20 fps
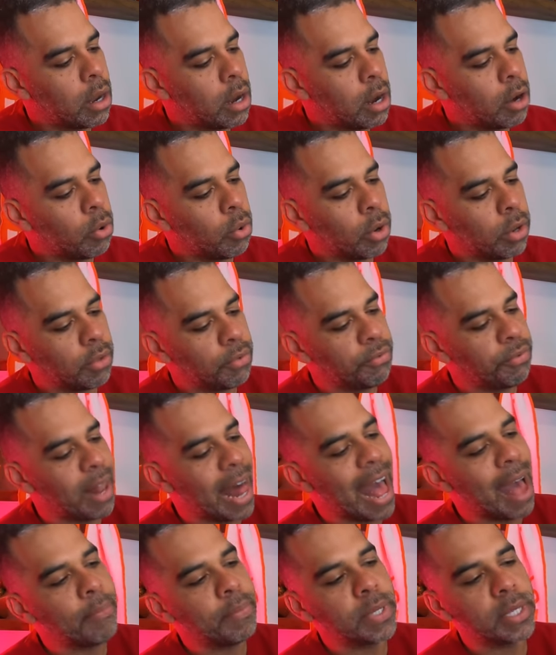uh, or the
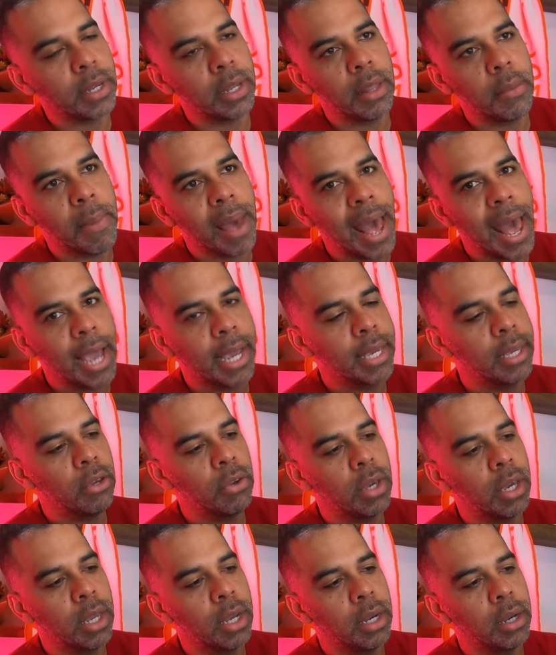flaps on the back, you
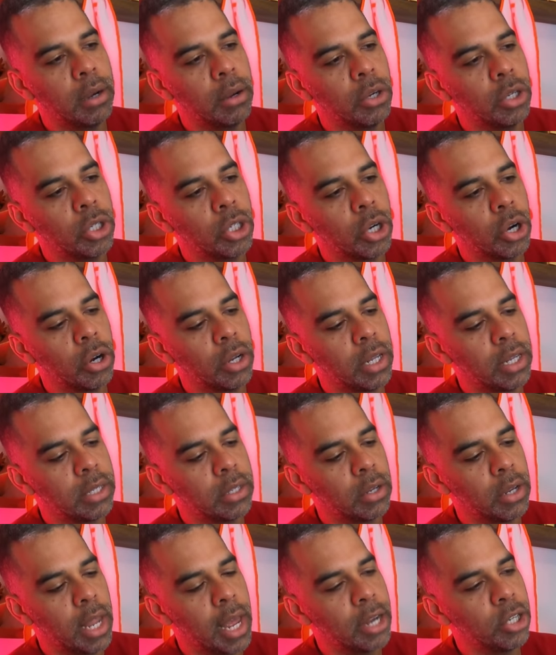can turn this
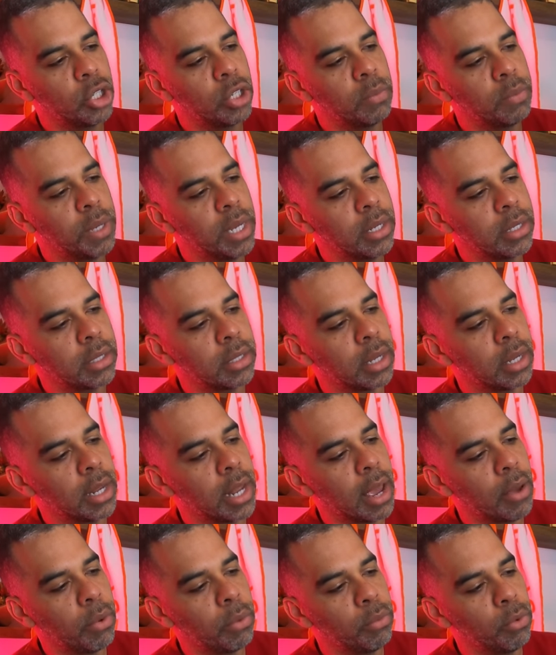little engine piece and
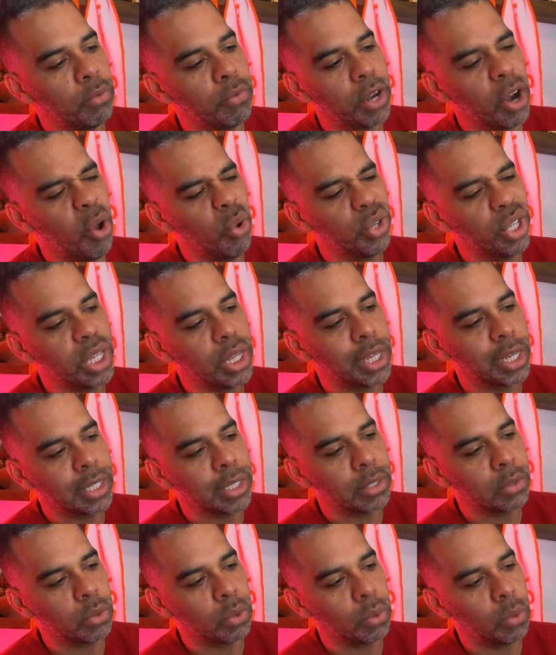that will move it. Only
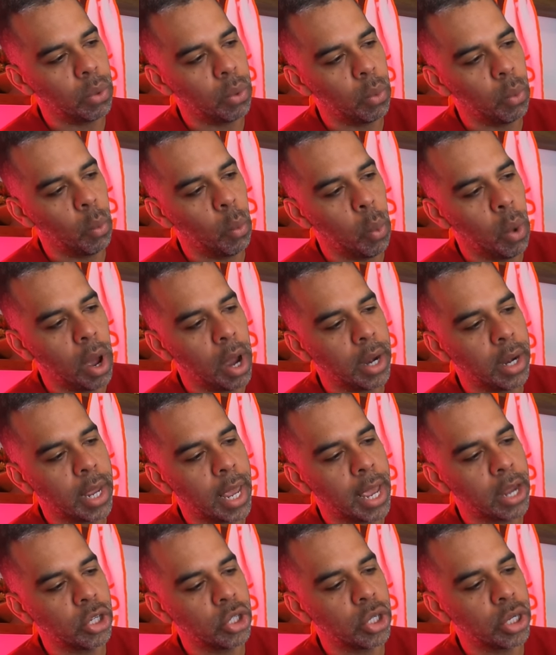this one
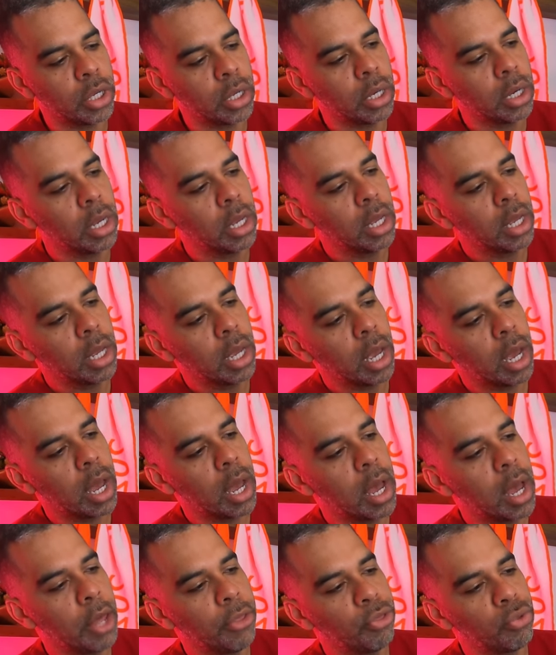engine
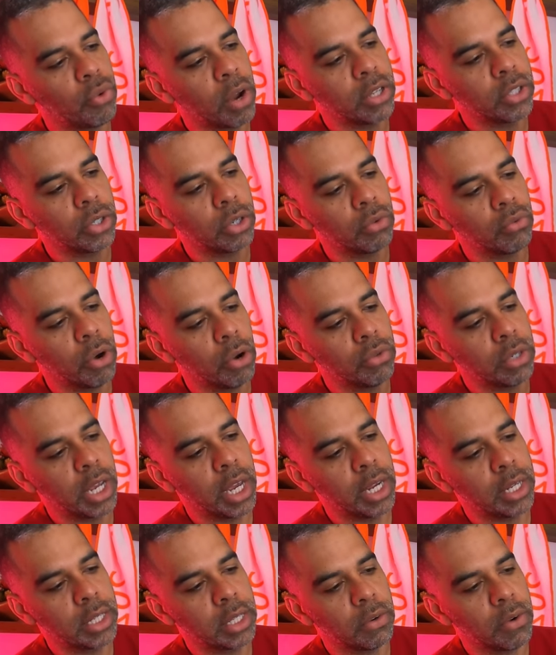uh, thruster
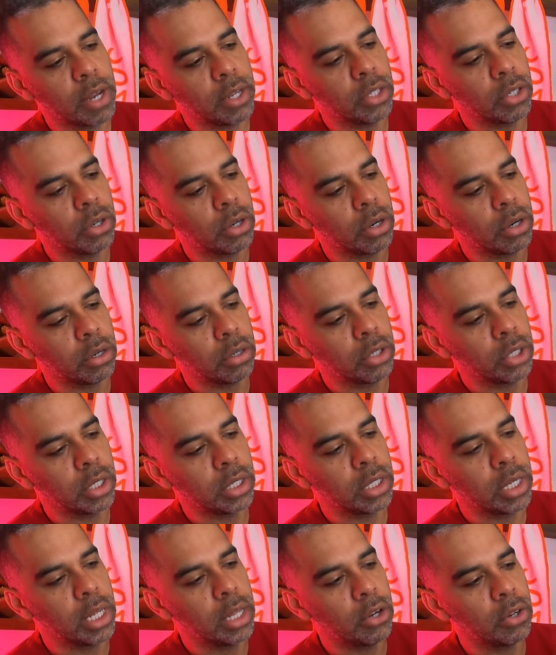rotates. The rest are
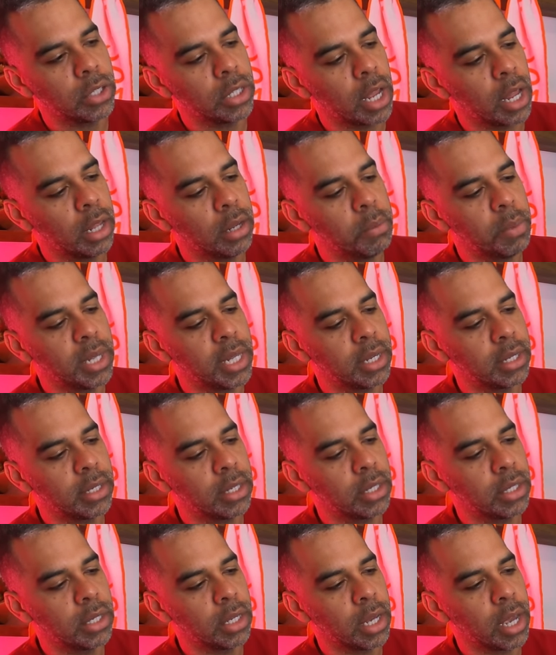just in there solid, but this
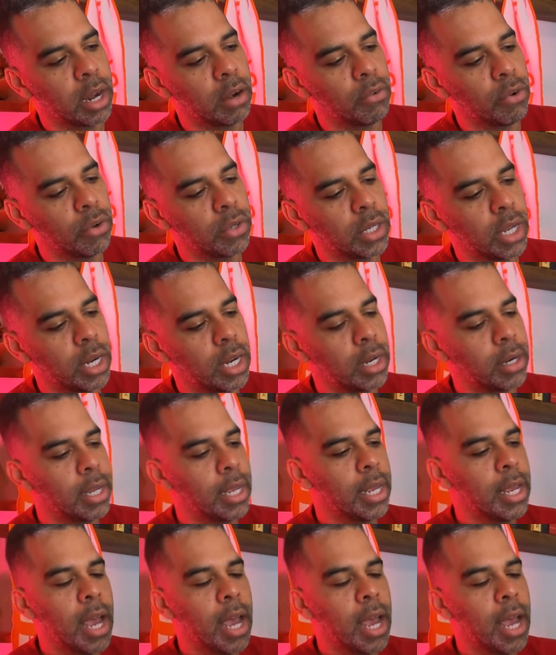is to kind of rotate it.